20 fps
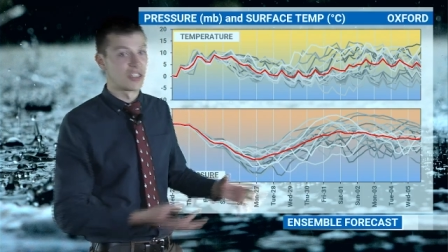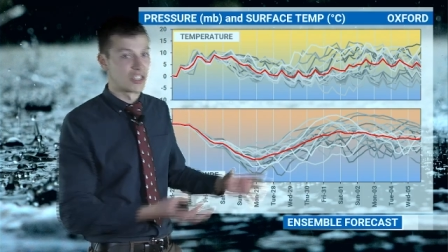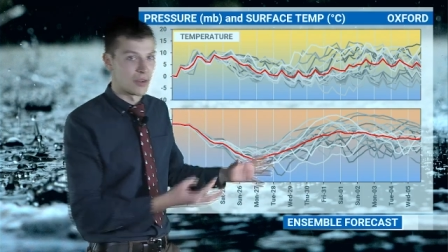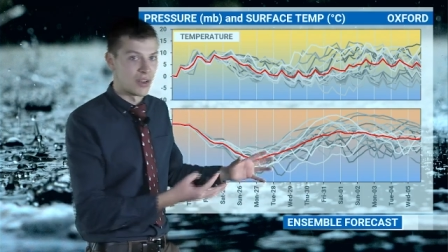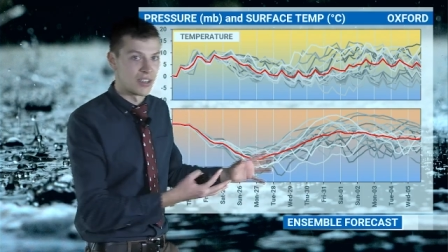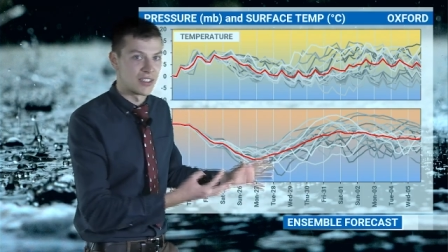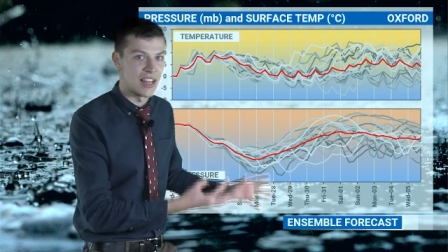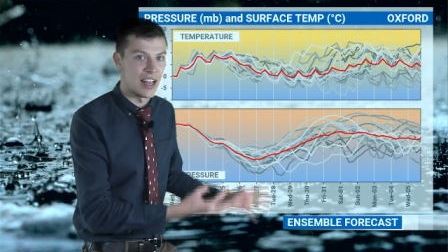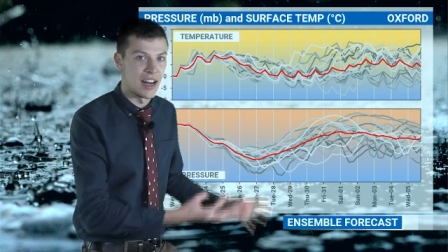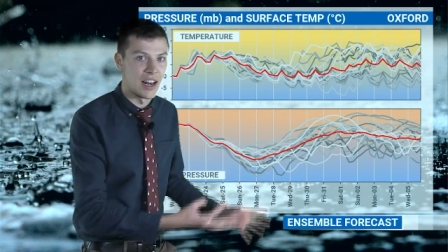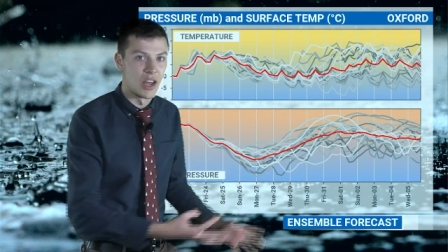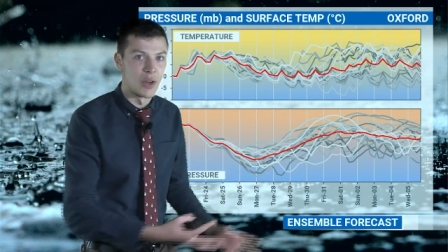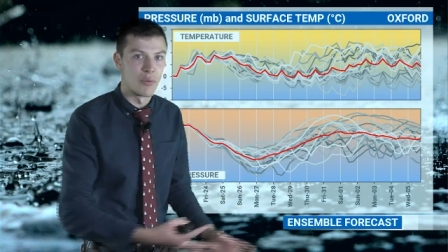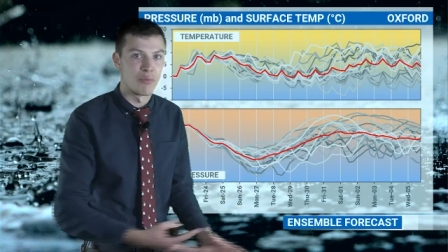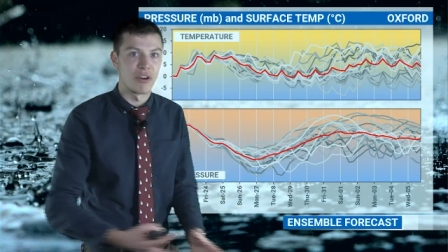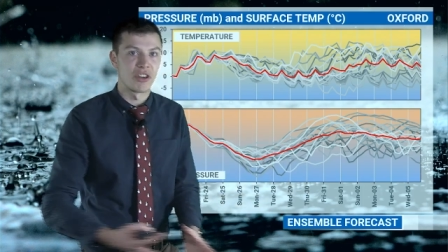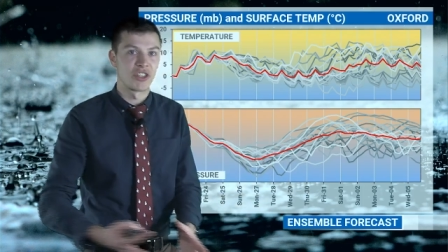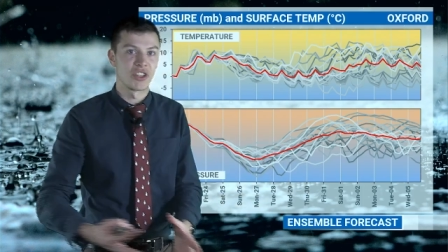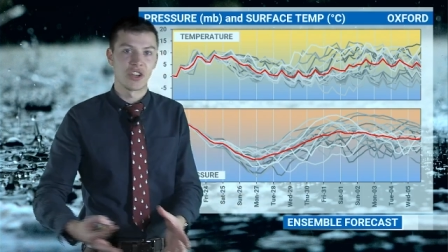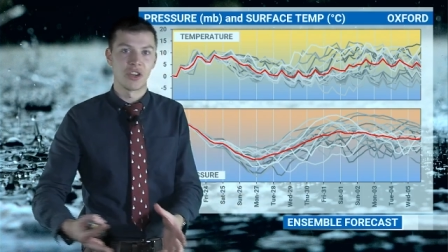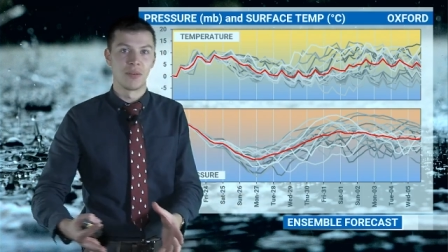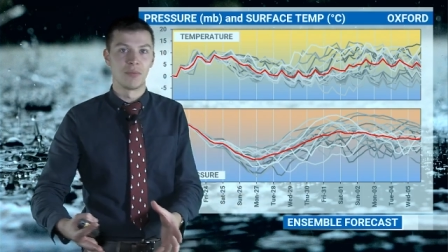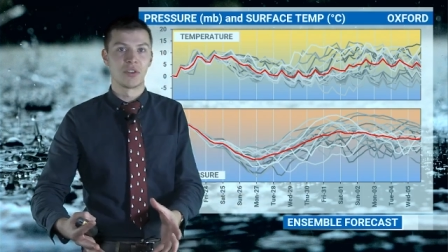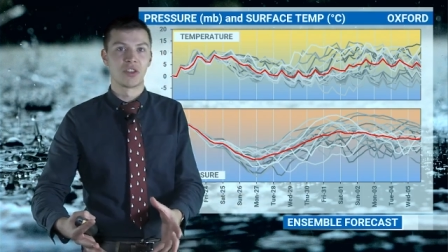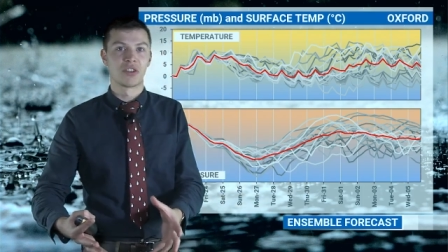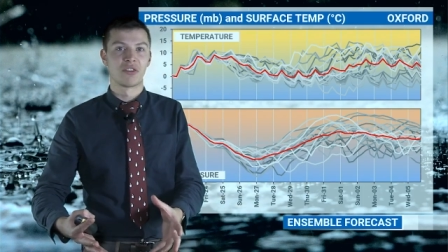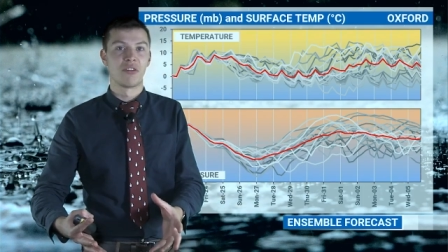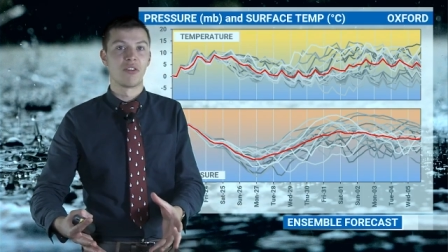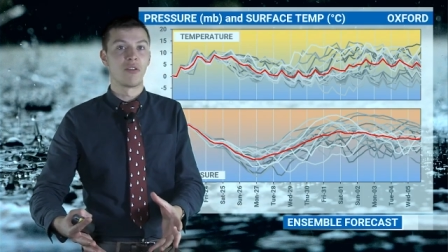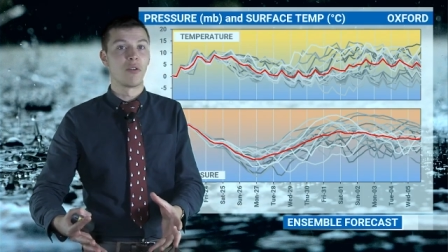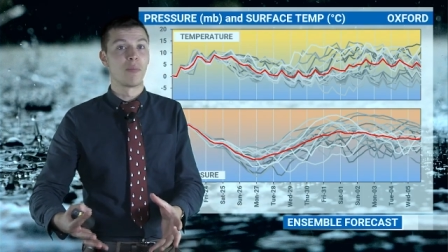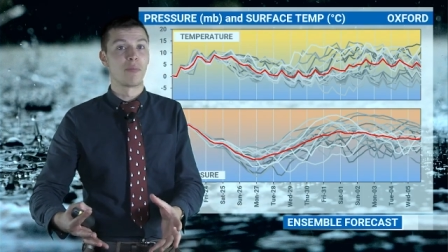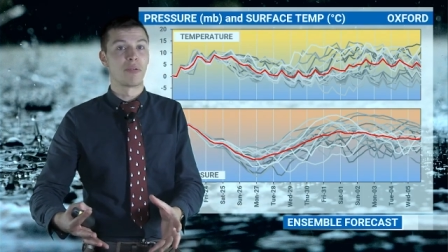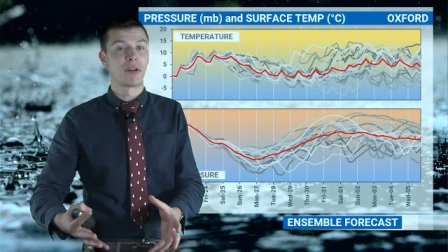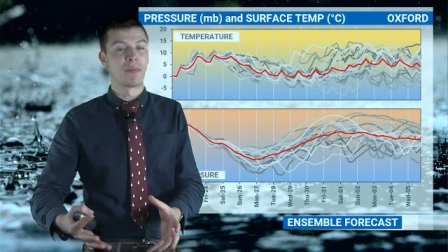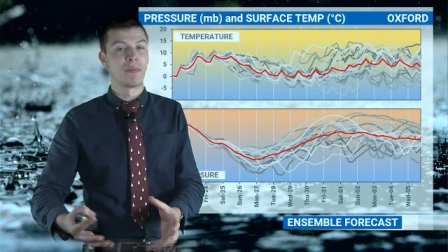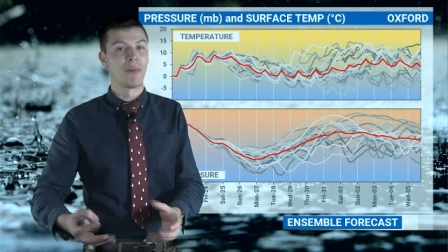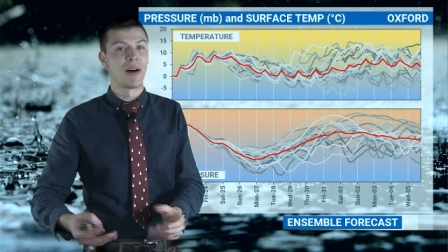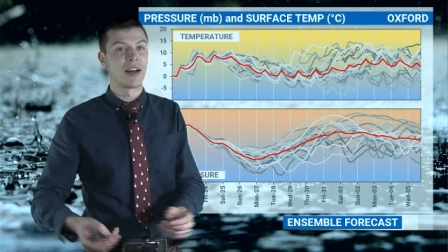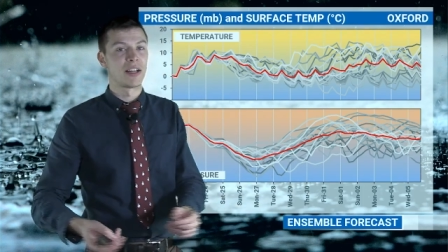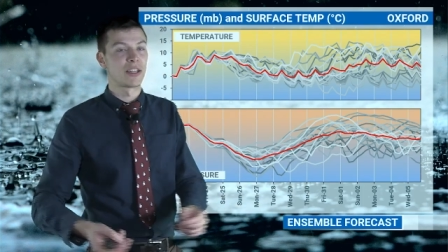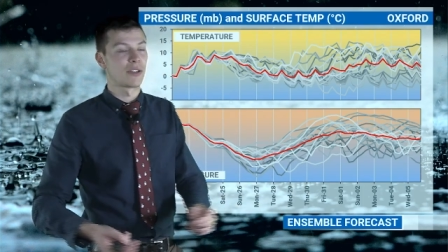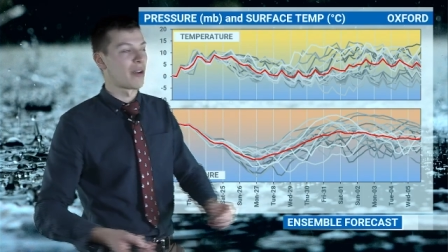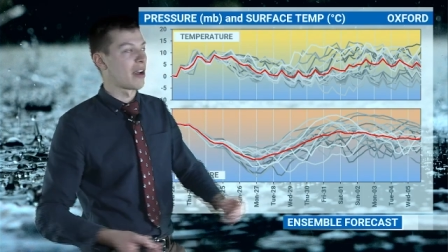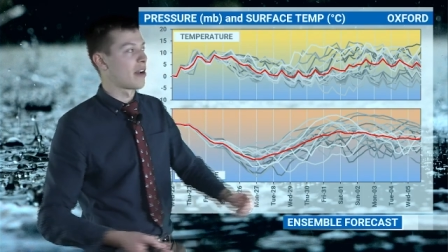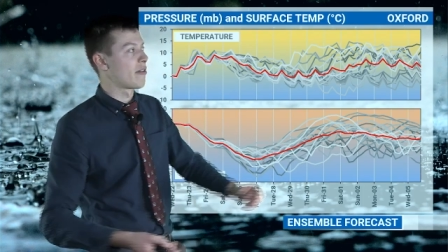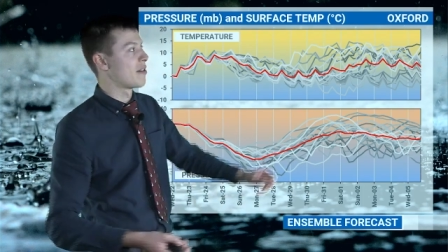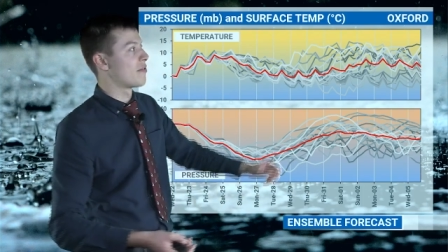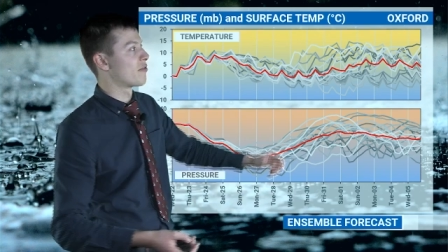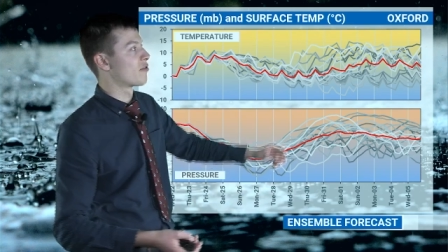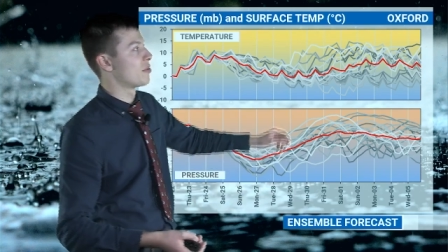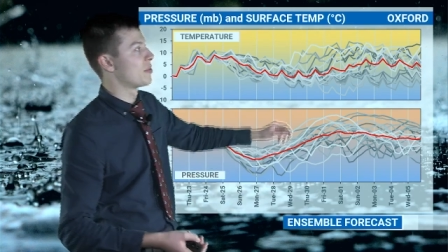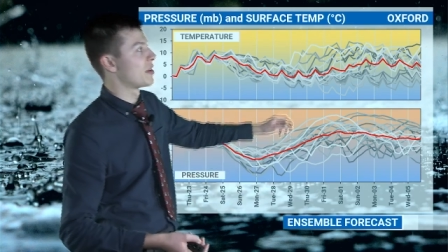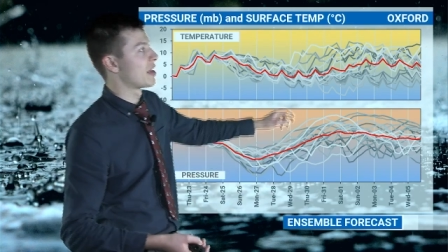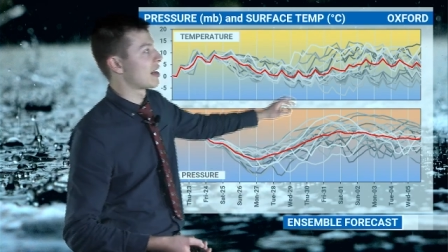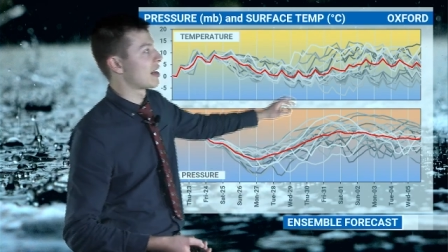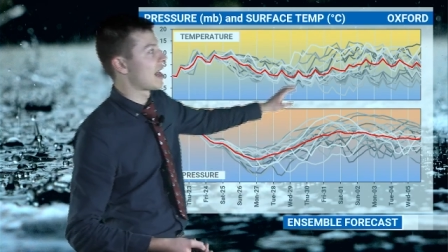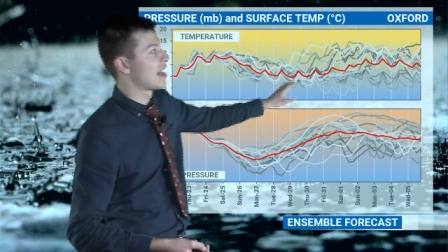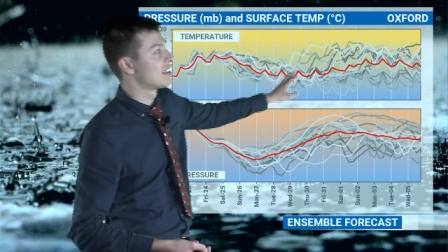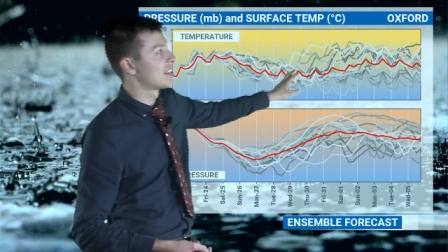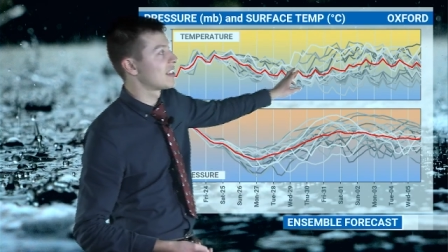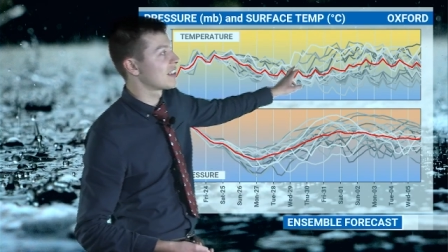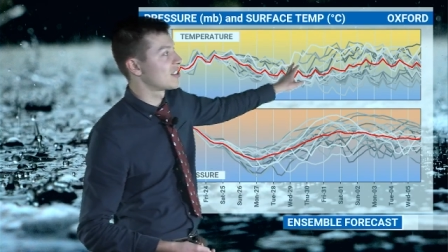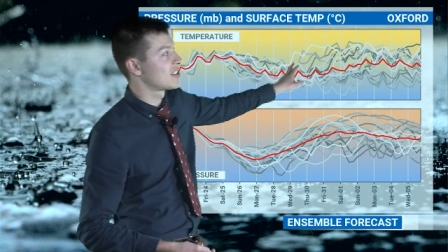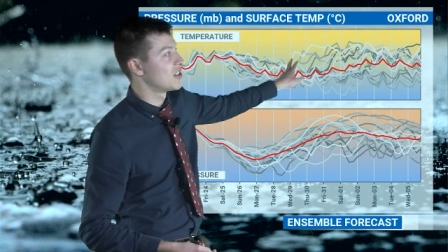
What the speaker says: So as that low pressure comes through, it would bring milder air in from the Atlantic.